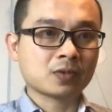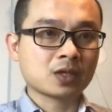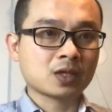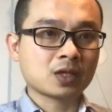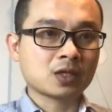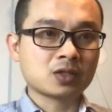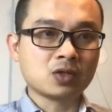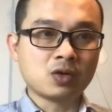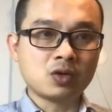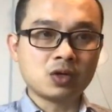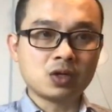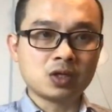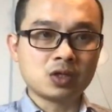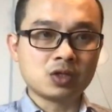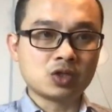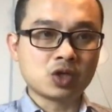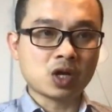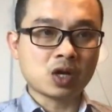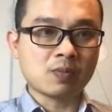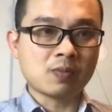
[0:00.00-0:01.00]
not in the
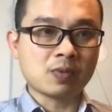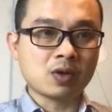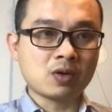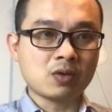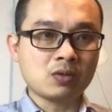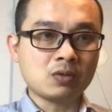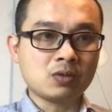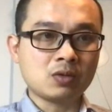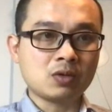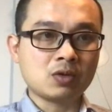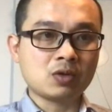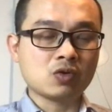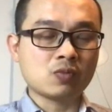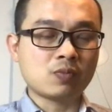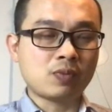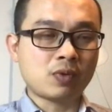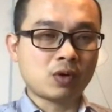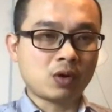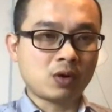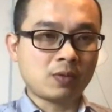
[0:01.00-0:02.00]
junk mail. You
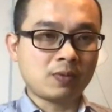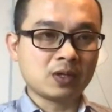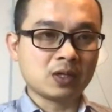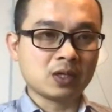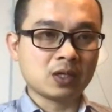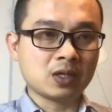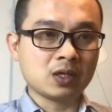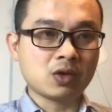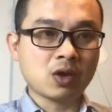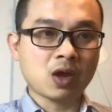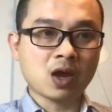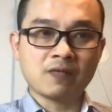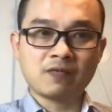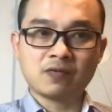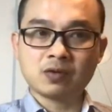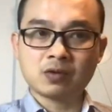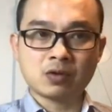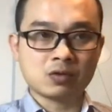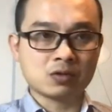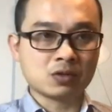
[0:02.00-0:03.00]
have to
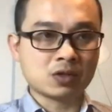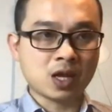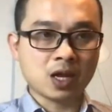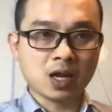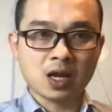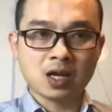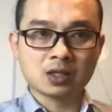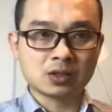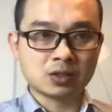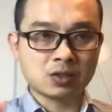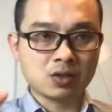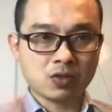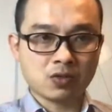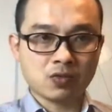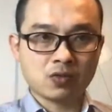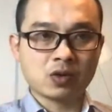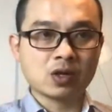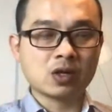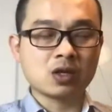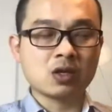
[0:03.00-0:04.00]
contact us through
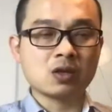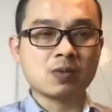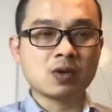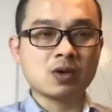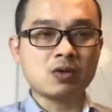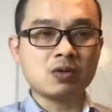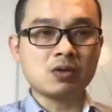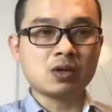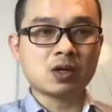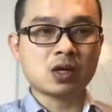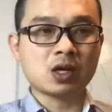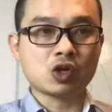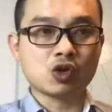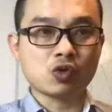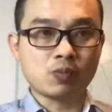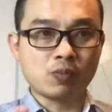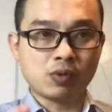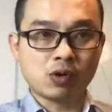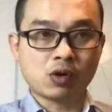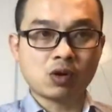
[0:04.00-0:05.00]
the email, and you
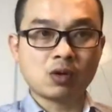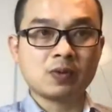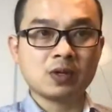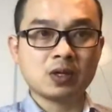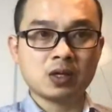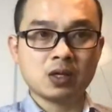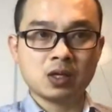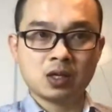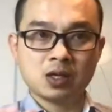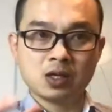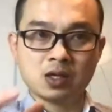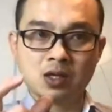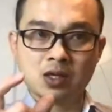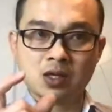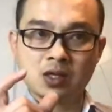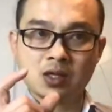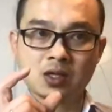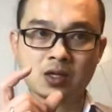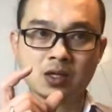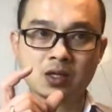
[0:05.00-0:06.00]
probably
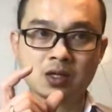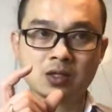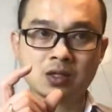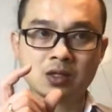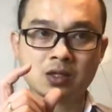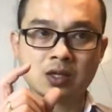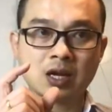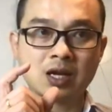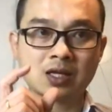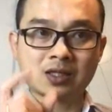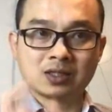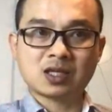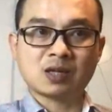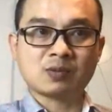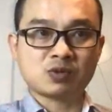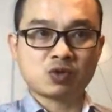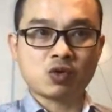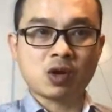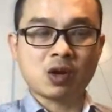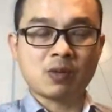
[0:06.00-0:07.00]

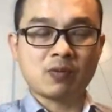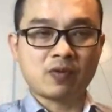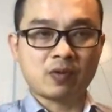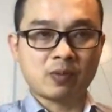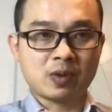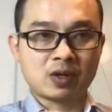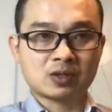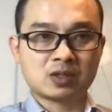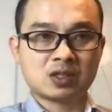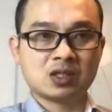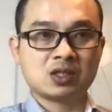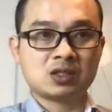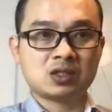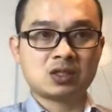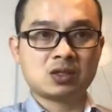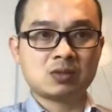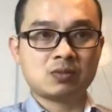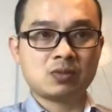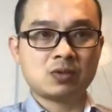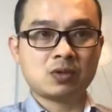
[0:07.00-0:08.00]
unsubscribed from our
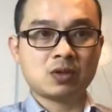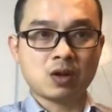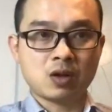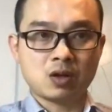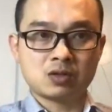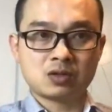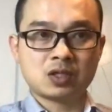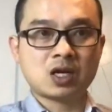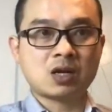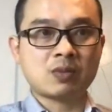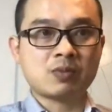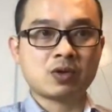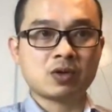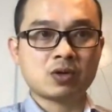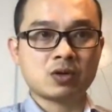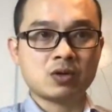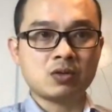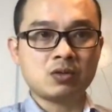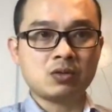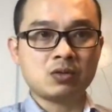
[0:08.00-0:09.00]
system long time
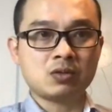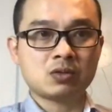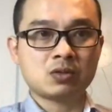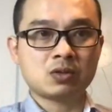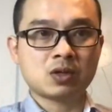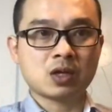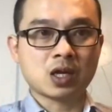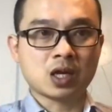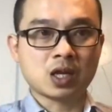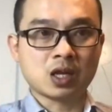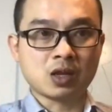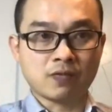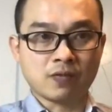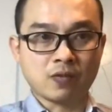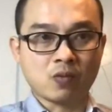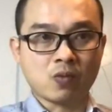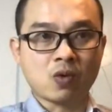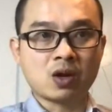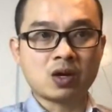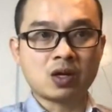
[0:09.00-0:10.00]
ago. And if you
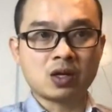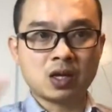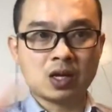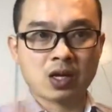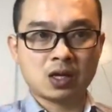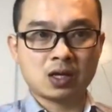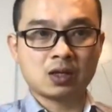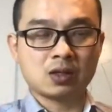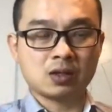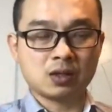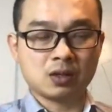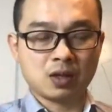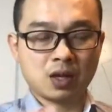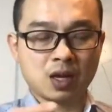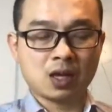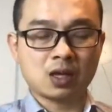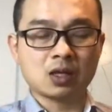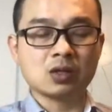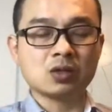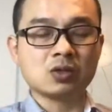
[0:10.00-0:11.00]
want to
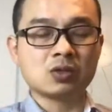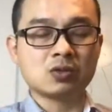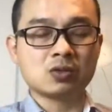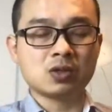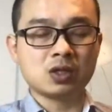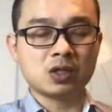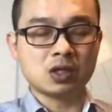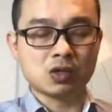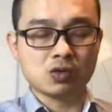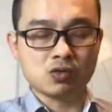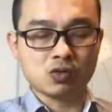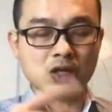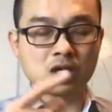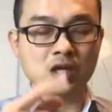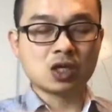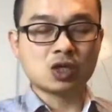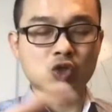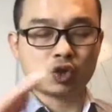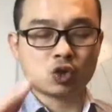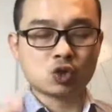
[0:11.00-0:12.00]
get into it, you
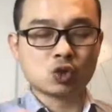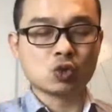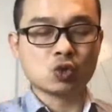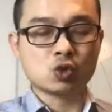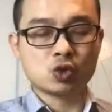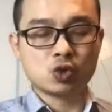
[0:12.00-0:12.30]
need to